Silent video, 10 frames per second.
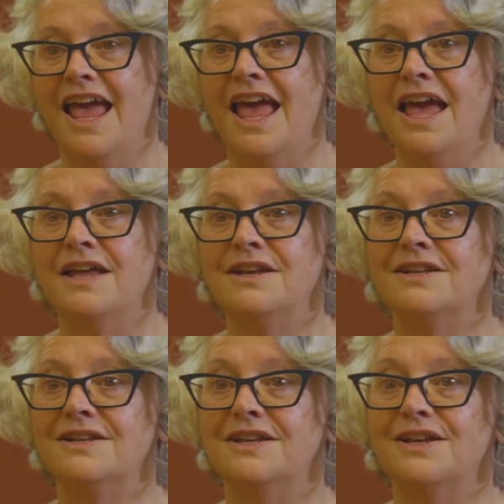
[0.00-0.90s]

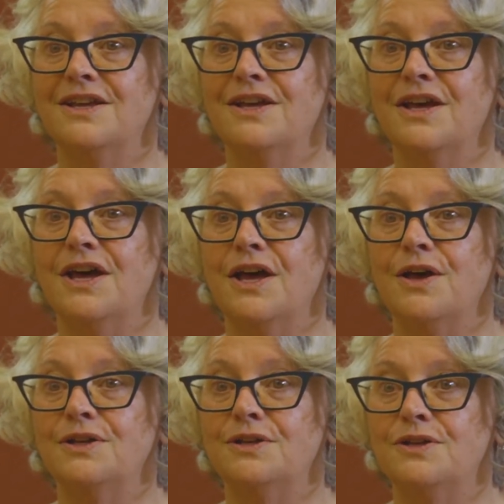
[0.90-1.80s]
And
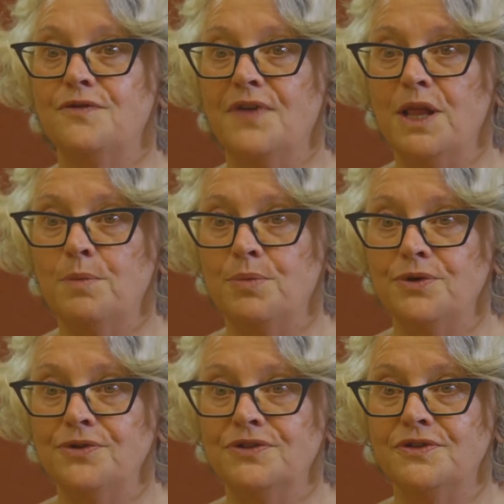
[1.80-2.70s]

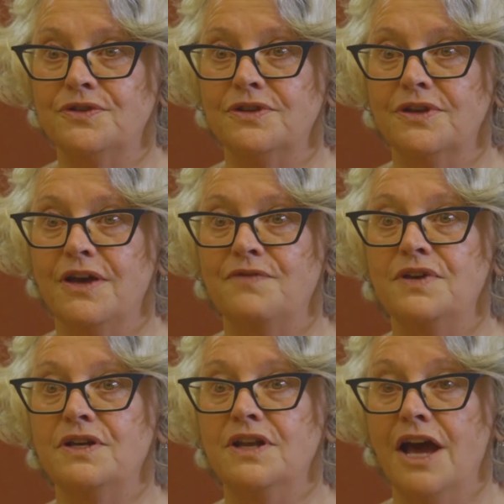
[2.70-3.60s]
developers of
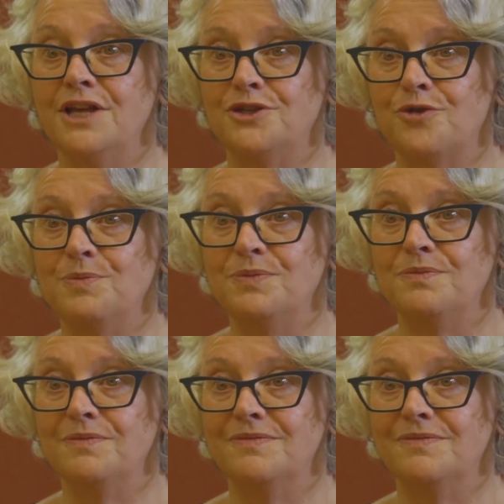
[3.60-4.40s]
an ice cream